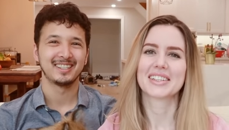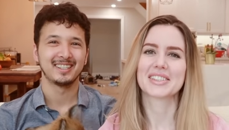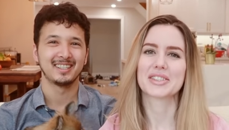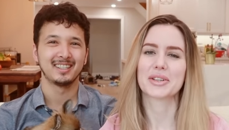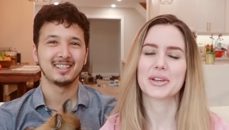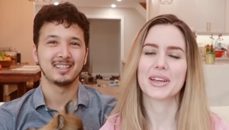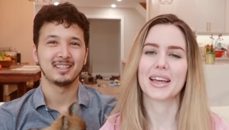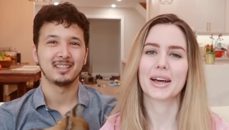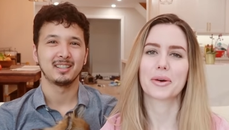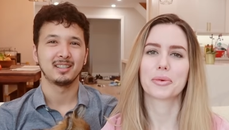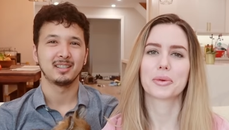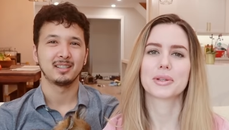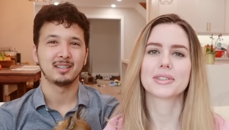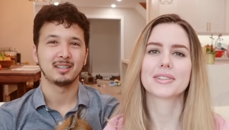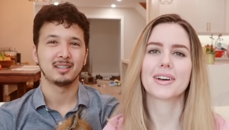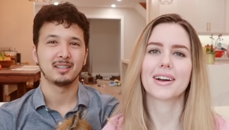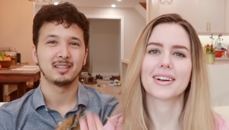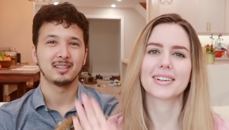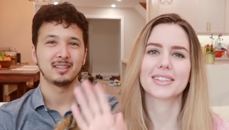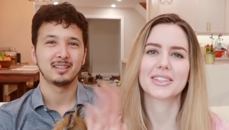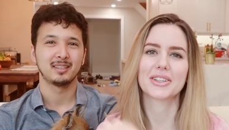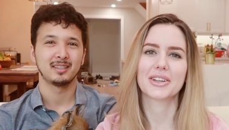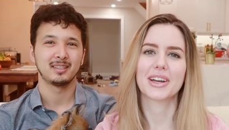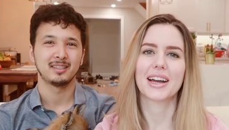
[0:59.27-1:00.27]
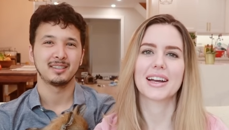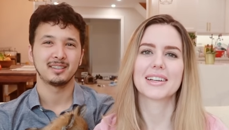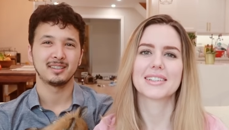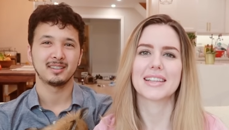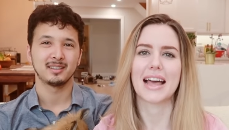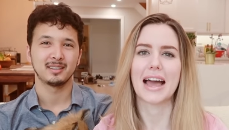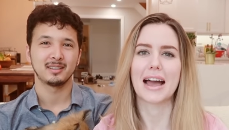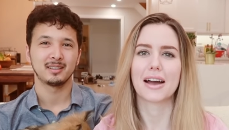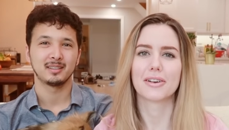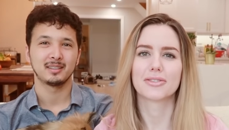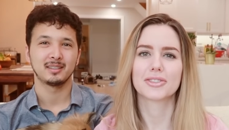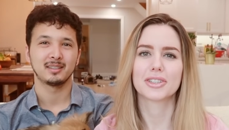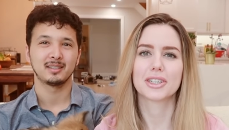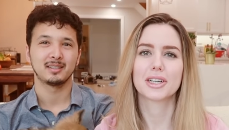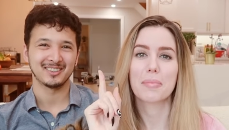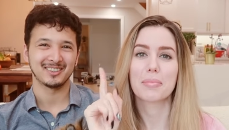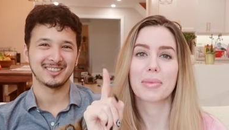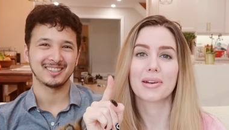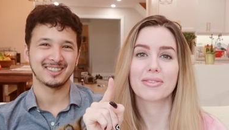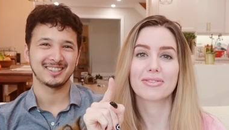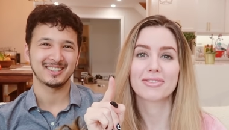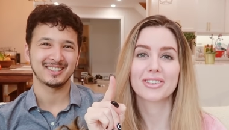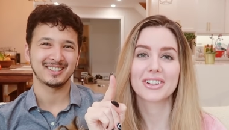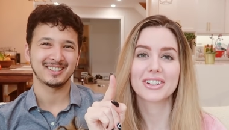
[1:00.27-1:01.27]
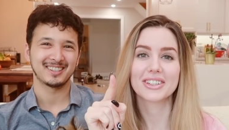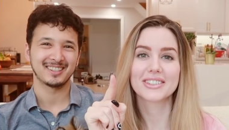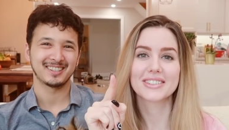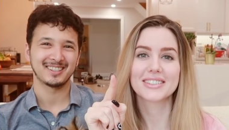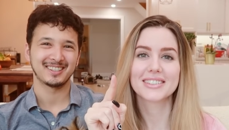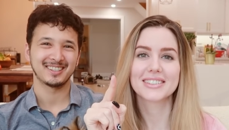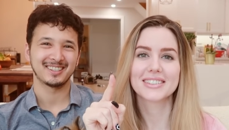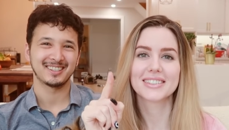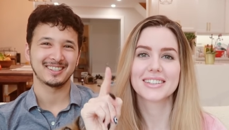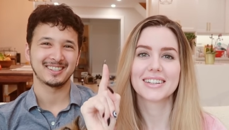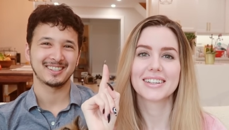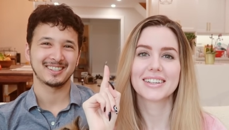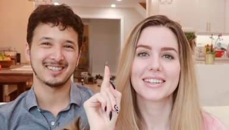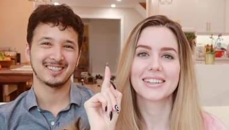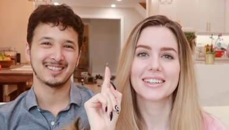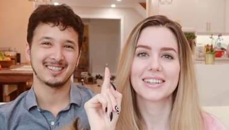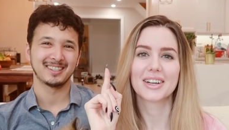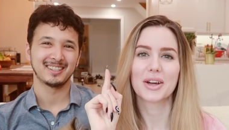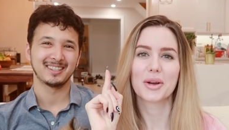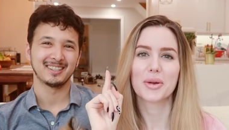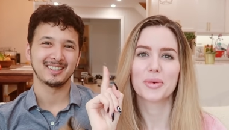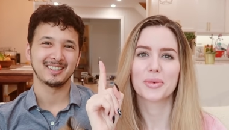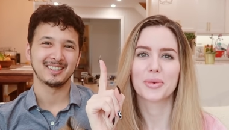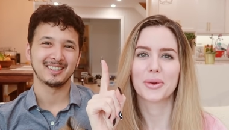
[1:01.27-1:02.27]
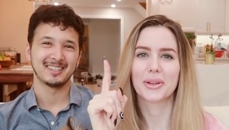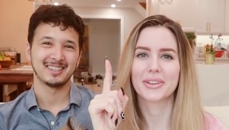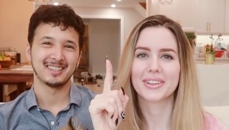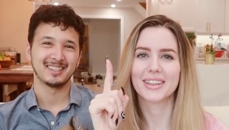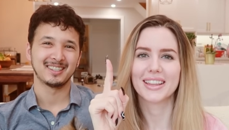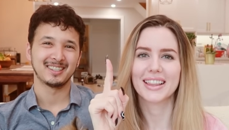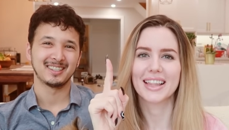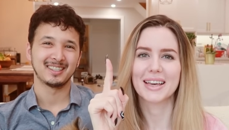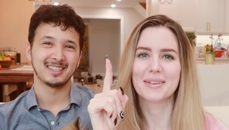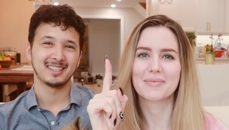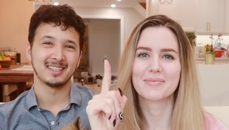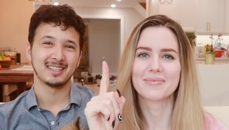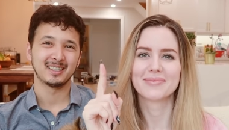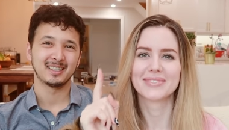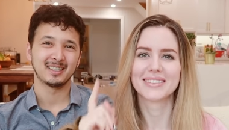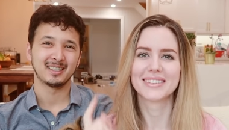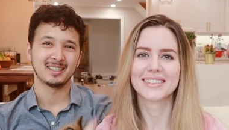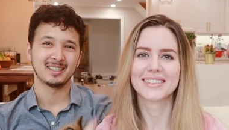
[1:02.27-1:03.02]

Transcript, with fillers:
Speaker 1: So yeah, we'll talk to you guys after, but first, roll the clip.